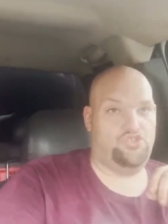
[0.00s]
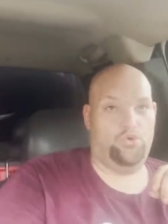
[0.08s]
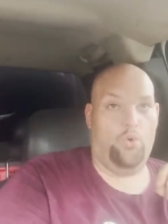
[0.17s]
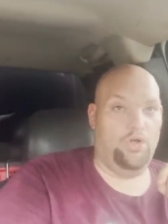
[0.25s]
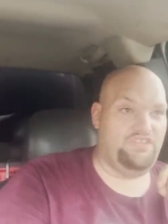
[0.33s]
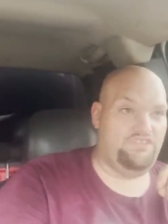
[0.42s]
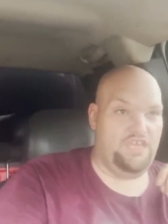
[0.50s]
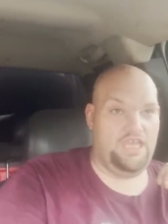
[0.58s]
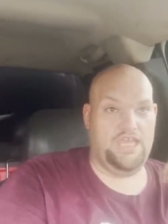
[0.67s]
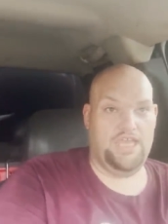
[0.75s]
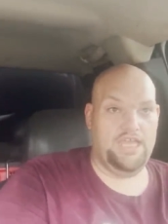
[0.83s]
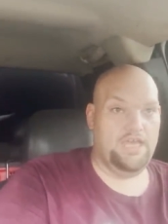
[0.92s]

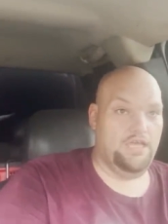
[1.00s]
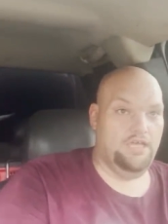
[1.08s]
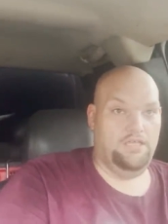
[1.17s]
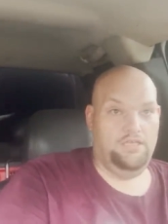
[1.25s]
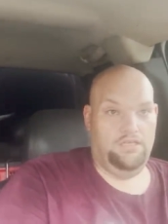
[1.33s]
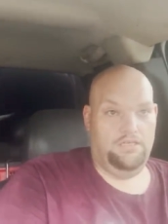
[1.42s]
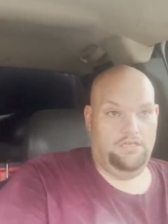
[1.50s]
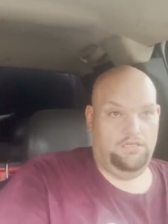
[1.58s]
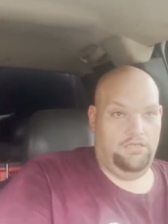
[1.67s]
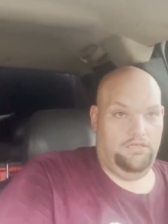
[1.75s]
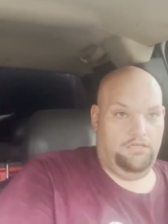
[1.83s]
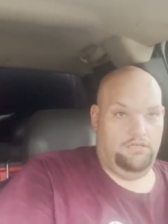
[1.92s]
twenty.
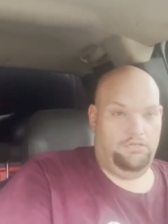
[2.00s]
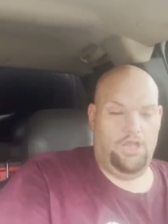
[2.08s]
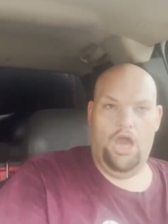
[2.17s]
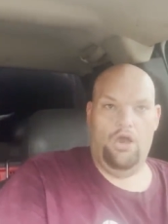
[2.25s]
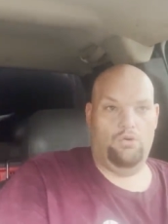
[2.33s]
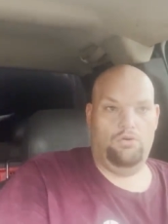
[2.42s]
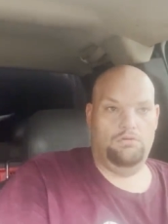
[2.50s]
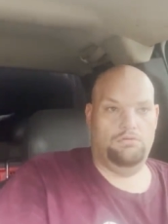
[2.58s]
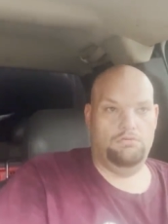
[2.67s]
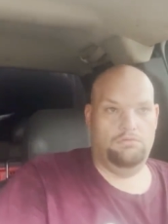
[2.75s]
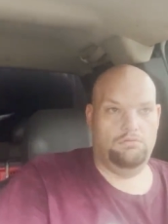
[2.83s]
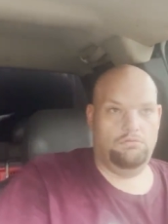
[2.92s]
No,
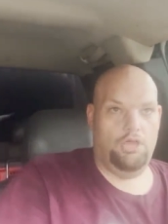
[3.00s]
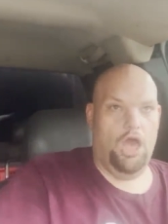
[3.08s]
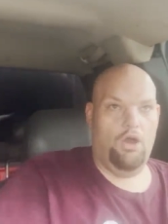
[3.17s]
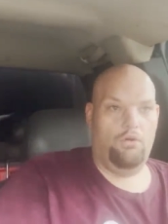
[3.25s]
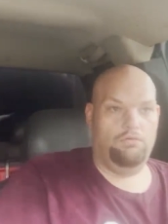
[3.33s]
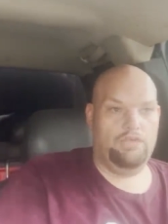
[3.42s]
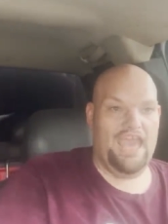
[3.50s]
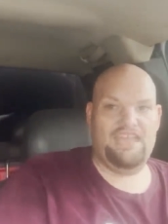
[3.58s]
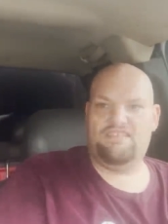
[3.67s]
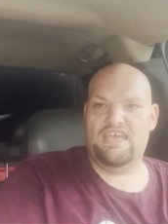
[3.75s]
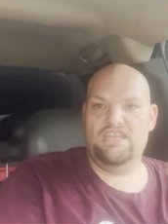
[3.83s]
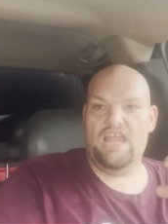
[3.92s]
no,
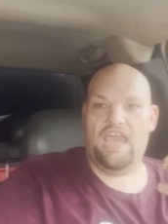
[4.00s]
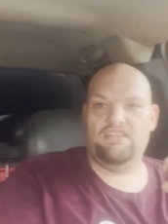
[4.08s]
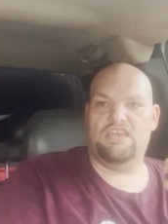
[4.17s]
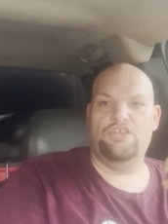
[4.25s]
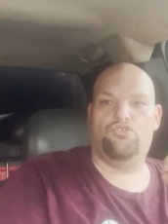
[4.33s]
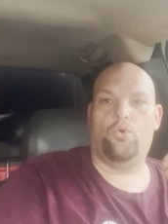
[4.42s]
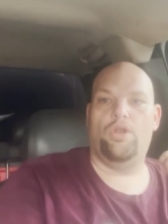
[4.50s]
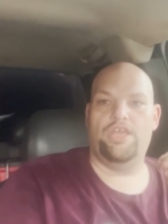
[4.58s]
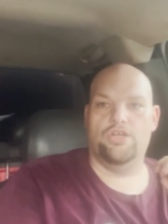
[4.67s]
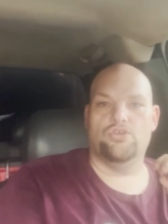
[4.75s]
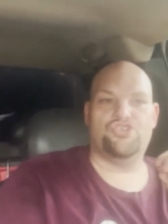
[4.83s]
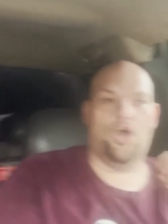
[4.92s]
eighteen, nineteen, twenty
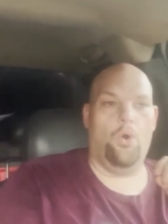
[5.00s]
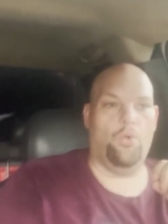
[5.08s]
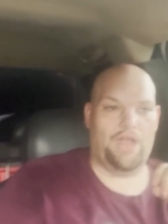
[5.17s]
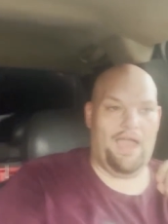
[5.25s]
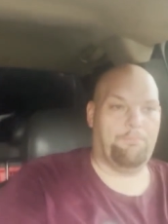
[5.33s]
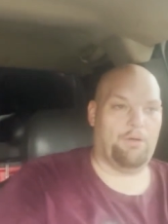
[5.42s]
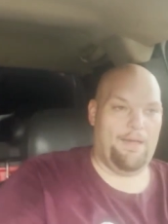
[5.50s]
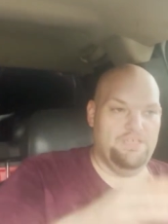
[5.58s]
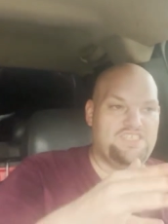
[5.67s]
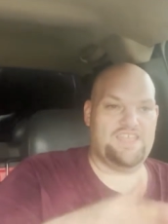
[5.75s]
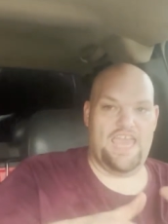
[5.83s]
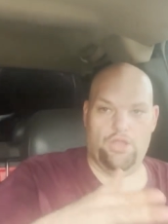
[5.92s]
years old. I
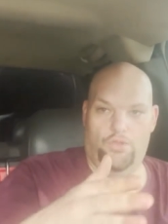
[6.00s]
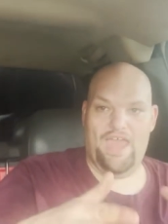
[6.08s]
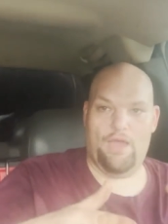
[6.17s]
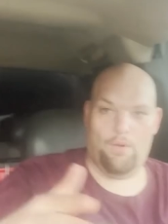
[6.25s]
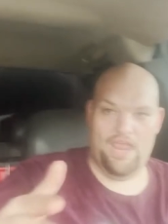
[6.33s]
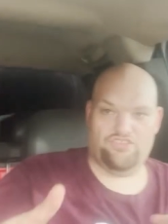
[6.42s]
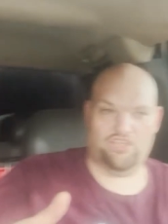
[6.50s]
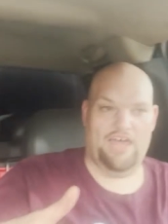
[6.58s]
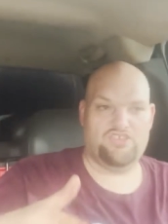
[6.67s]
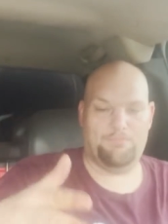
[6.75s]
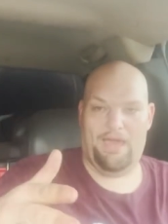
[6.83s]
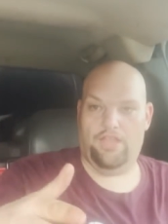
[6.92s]
probably stayed on that weight till I
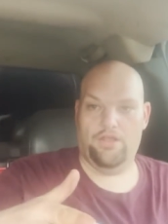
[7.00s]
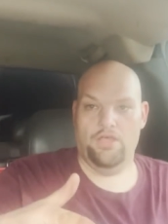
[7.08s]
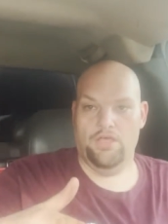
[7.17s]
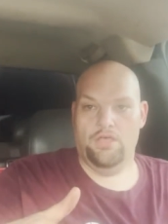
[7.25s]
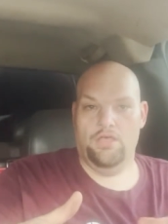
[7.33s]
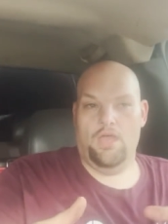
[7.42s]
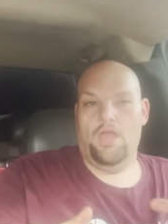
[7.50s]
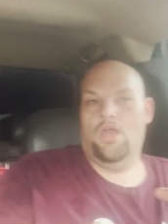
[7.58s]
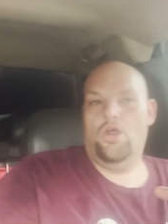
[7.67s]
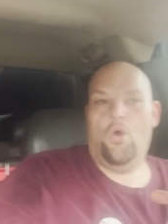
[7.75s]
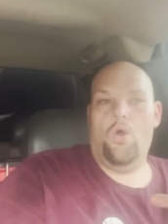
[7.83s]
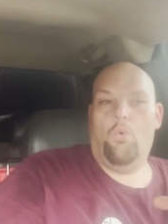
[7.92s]
was about
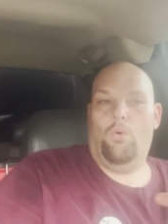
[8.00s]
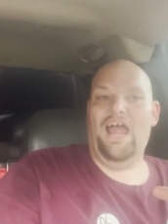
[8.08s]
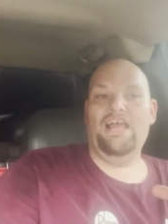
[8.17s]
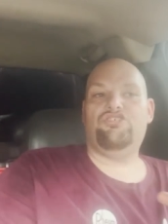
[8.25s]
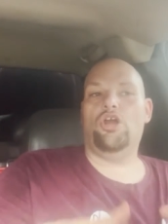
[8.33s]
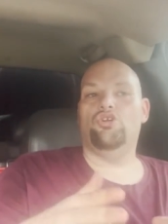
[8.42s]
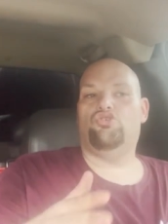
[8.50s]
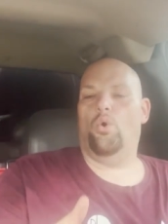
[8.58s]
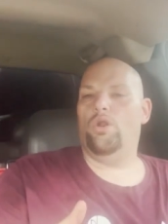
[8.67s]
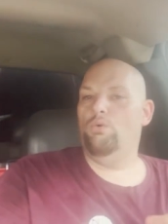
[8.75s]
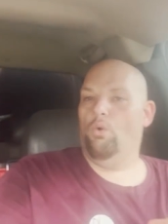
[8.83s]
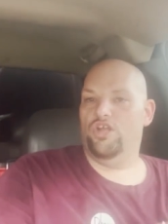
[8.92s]
when I turned
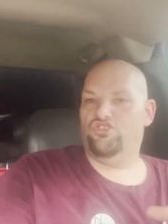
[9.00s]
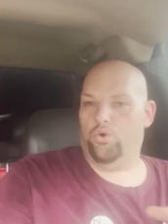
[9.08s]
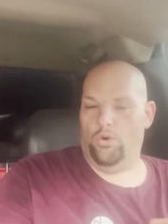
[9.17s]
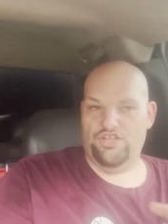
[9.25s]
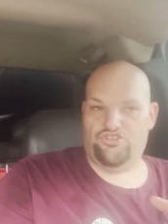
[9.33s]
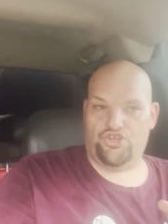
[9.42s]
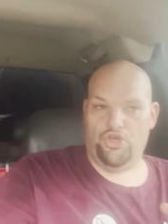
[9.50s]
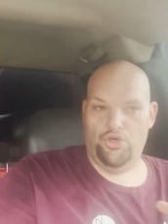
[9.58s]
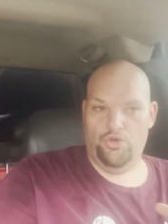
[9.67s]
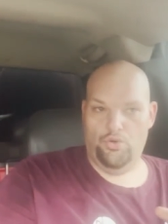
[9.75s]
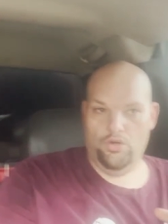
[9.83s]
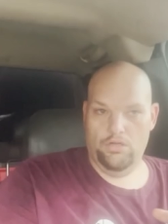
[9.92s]
twenty-one,
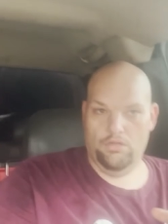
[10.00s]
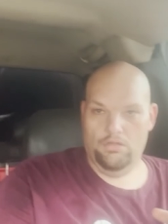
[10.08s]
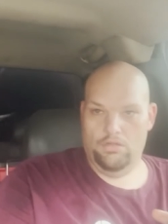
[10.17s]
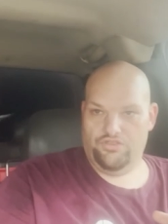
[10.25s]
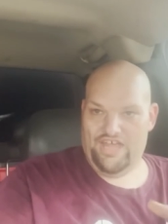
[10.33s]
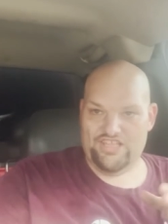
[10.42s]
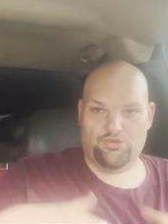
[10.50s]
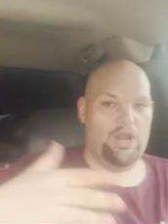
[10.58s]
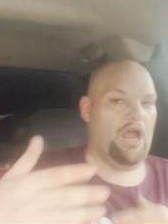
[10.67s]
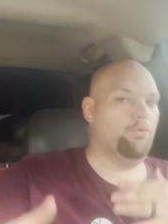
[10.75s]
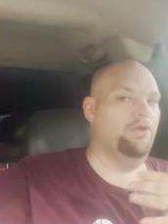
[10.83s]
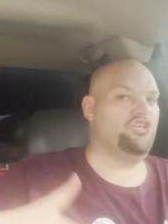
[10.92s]
twenty-two. That's when
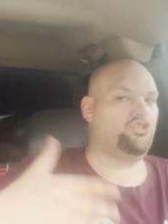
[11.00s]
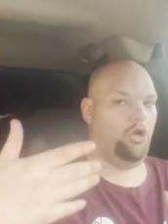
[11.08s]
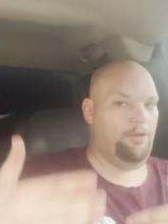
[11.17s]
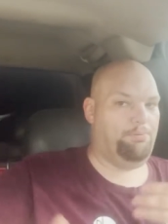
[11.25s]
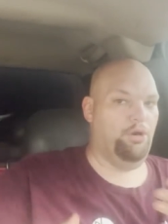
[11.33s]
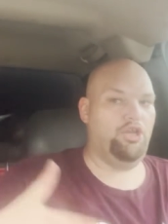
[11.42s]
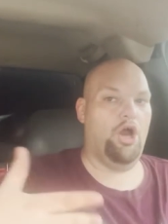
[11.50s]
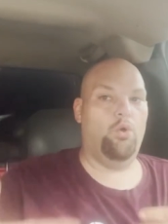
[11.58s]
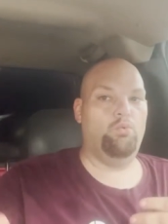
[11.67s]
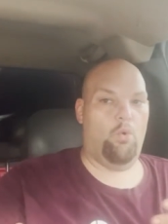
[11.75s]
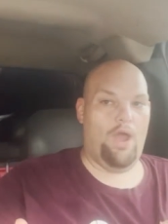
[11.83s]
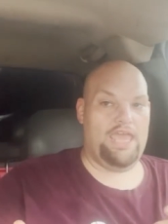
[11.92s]
I really started putting
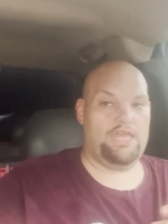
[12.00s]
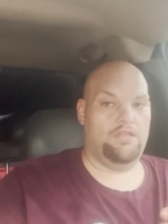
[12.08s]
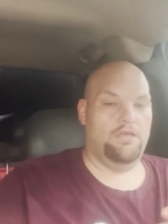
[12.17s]
on weight.